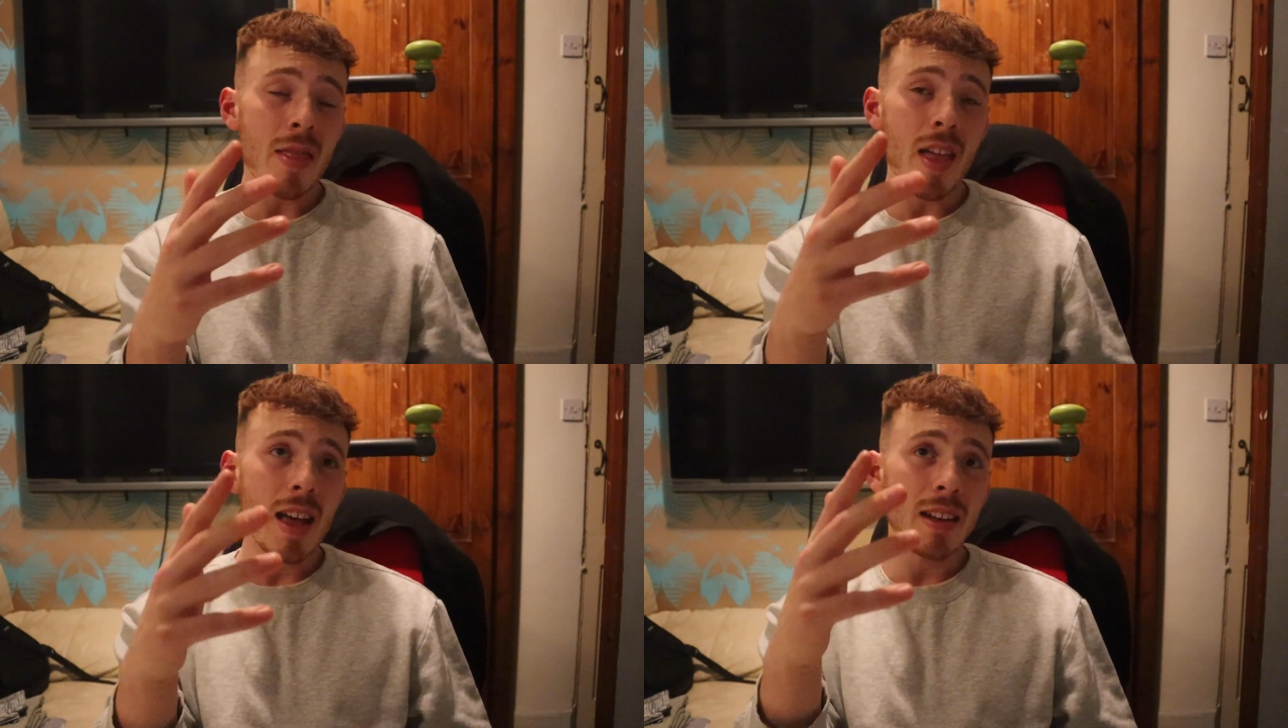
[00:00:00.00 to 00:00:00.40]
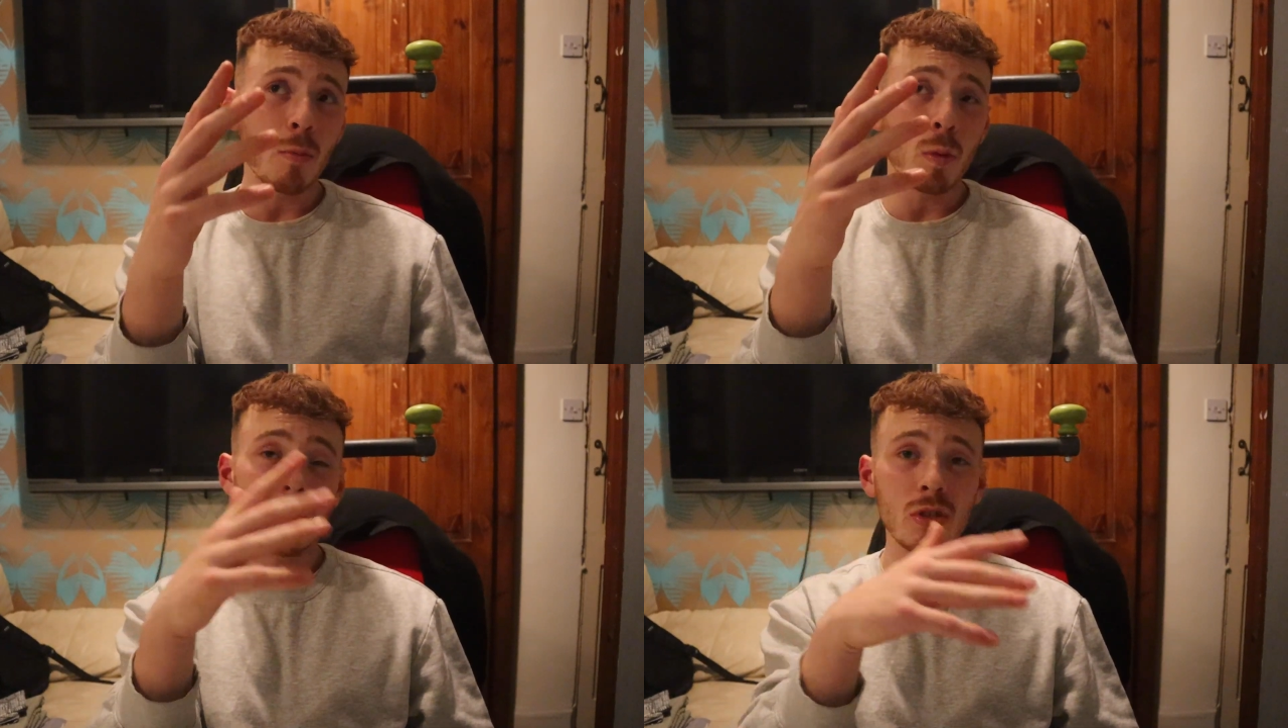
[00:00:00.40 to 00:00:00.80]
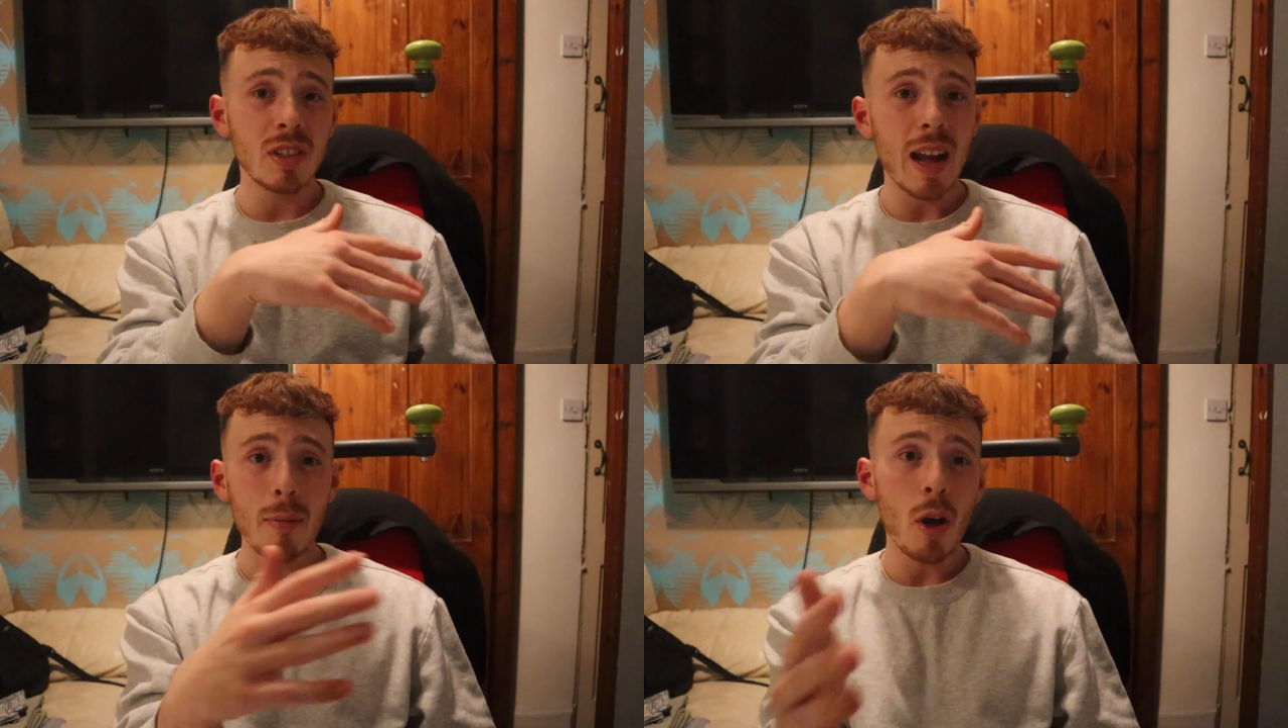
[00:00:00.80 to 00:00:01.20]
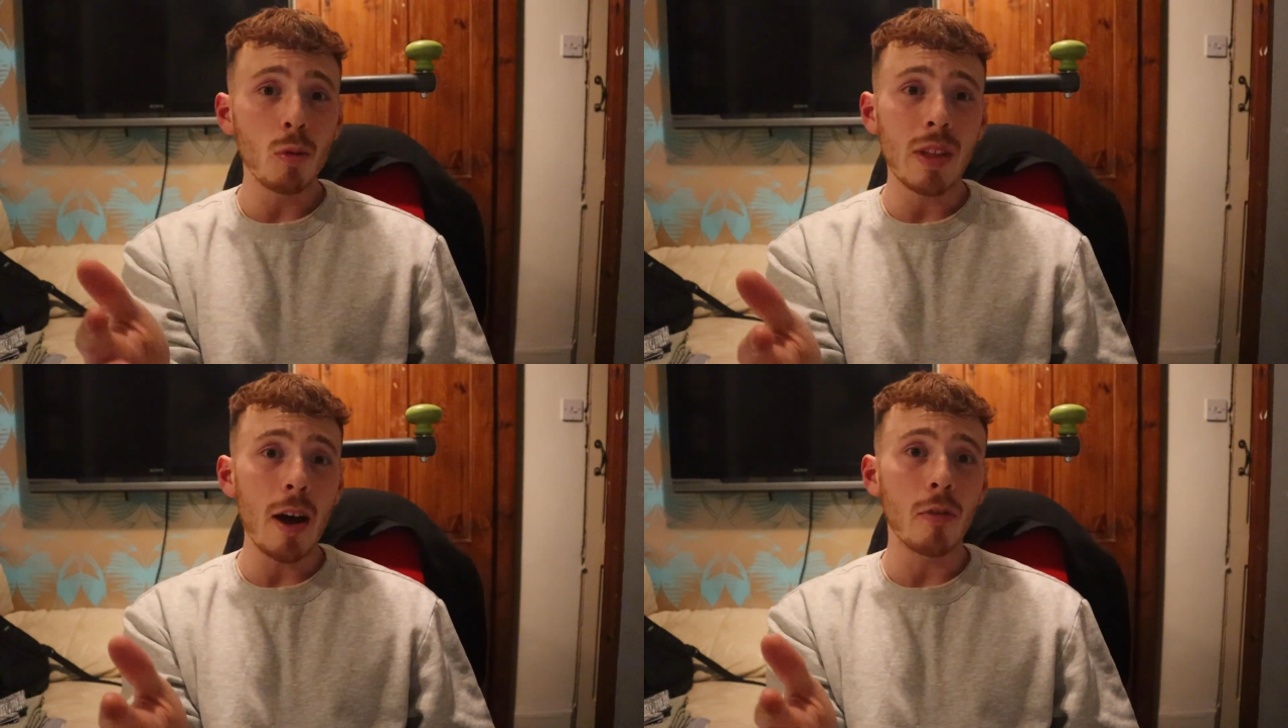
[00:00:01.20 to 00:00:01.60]
and then we'll just cap the
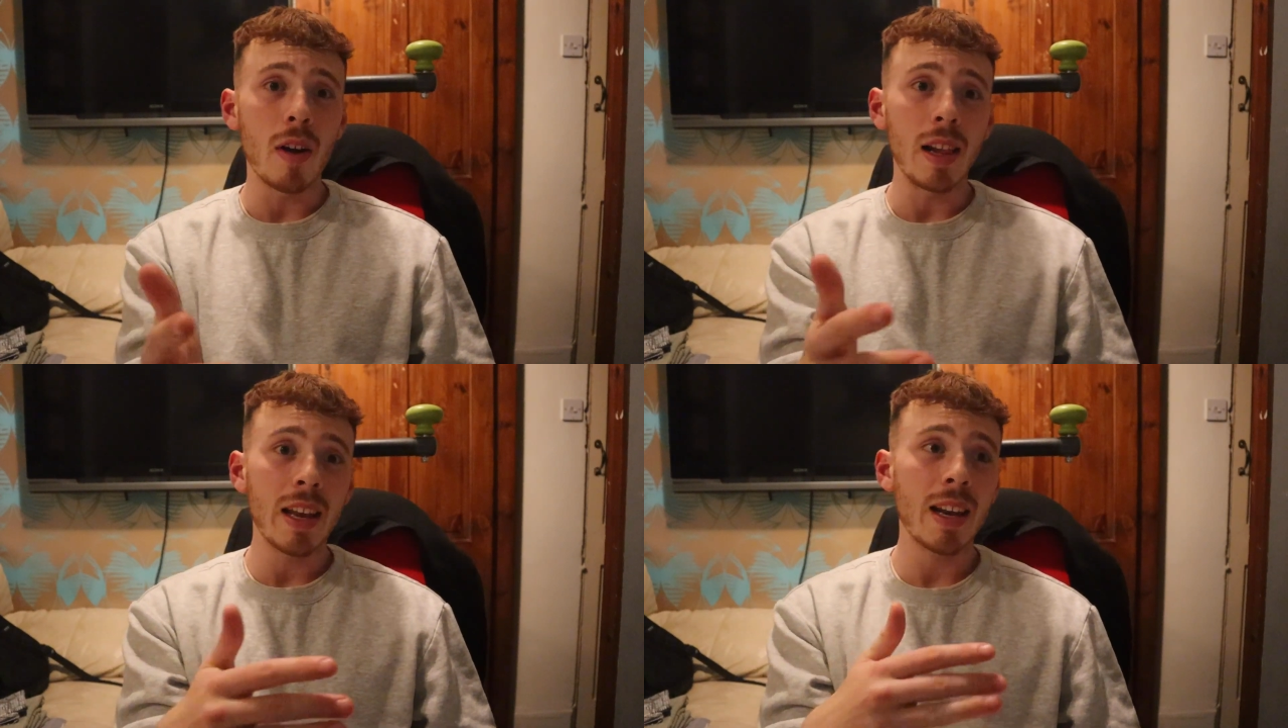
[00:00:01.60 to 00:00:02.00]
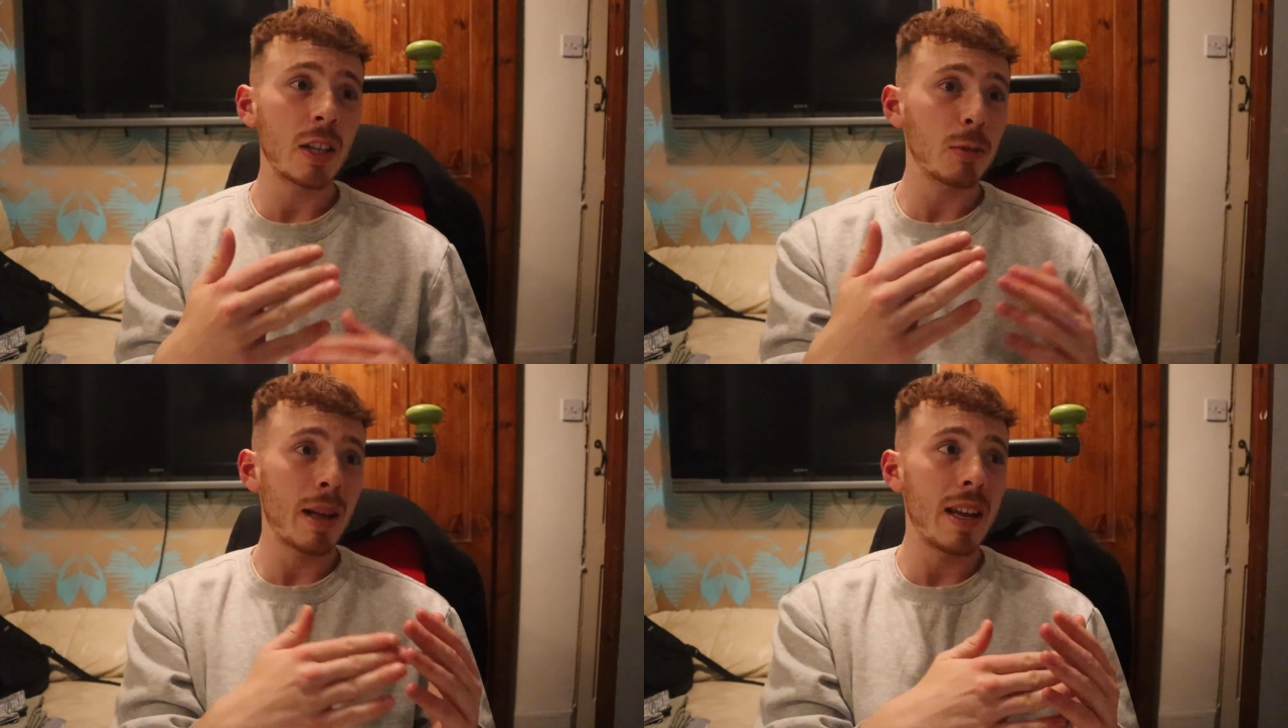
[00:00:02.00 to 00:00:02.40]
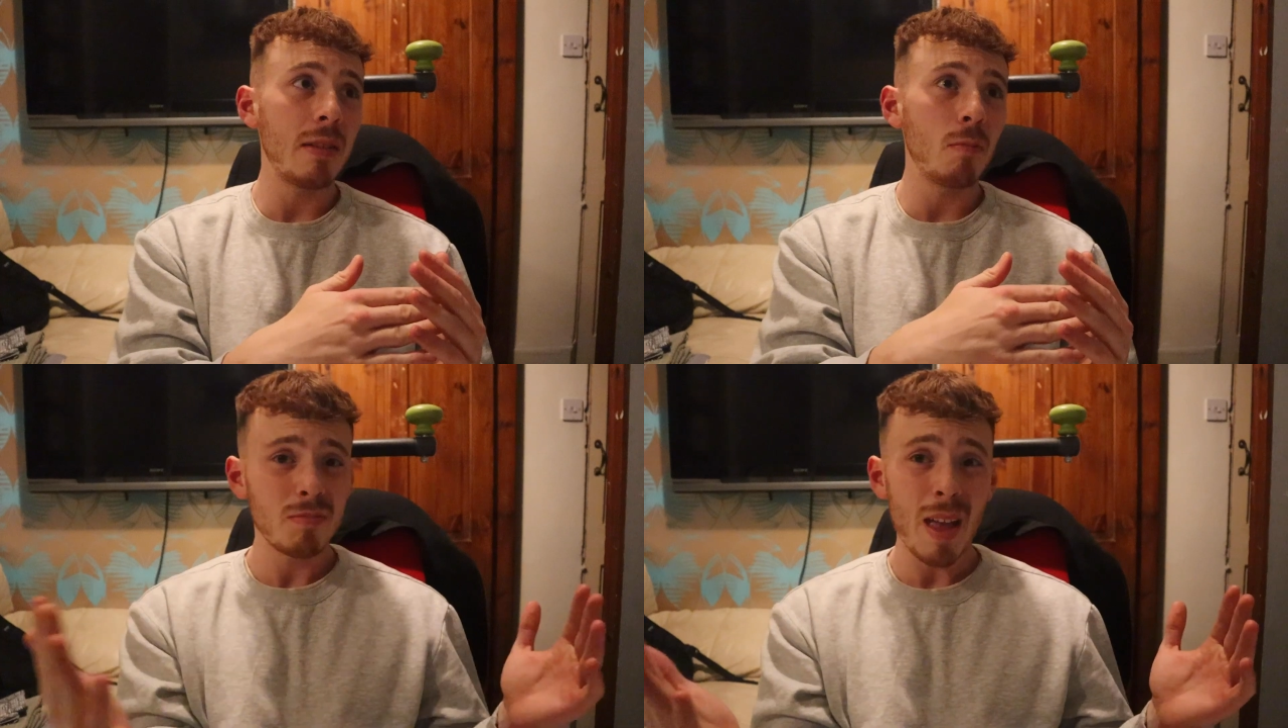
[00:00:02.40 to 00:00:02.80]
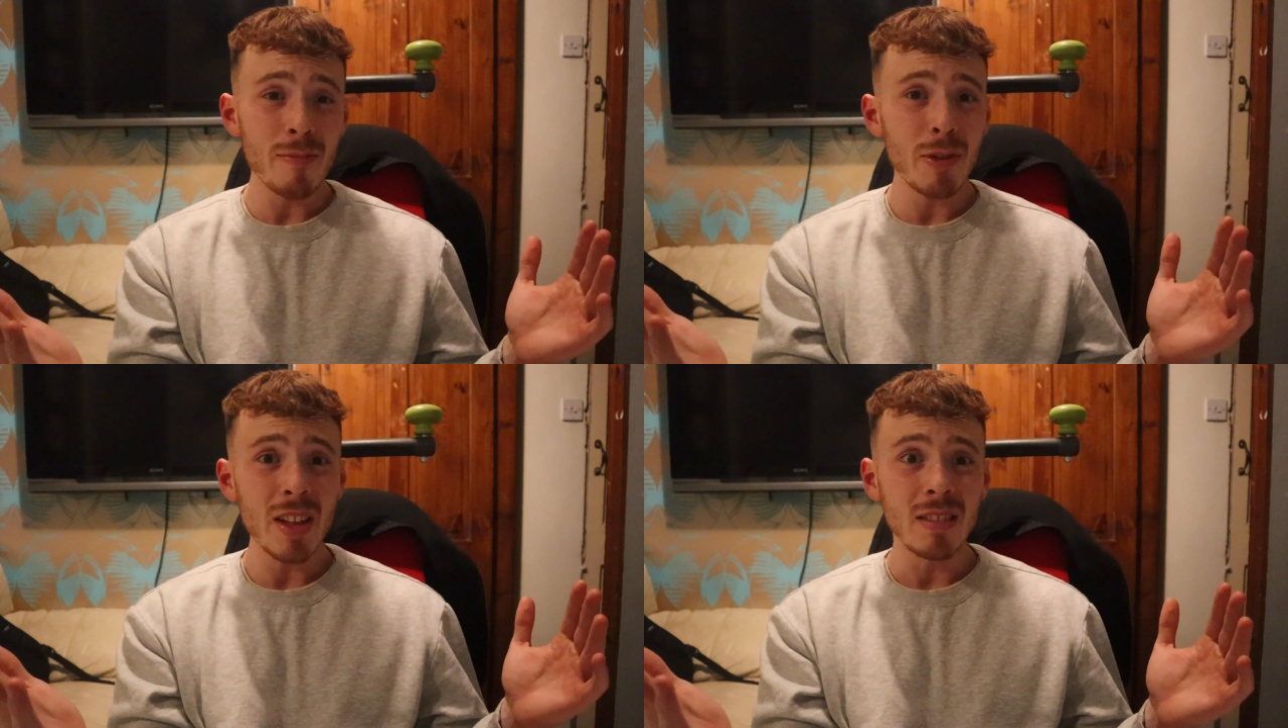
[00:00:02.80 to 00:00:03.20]
whole day off really and explain
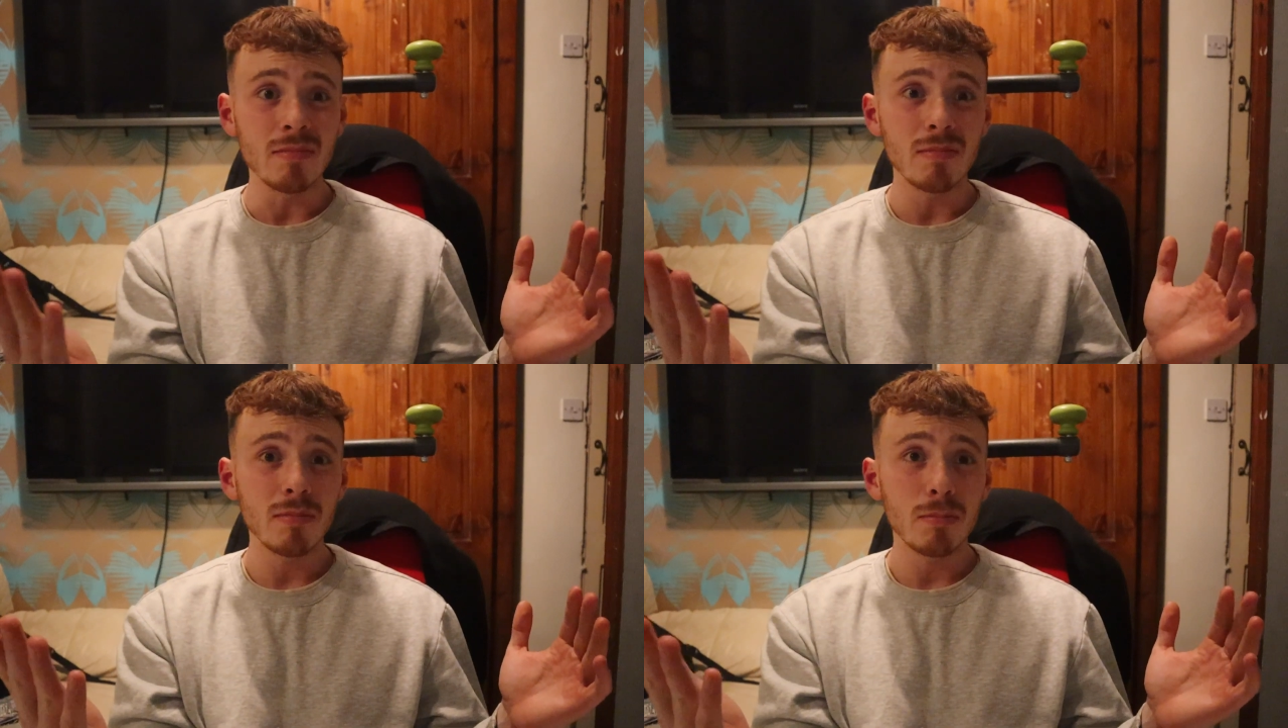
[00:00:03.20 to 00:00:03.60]
everything.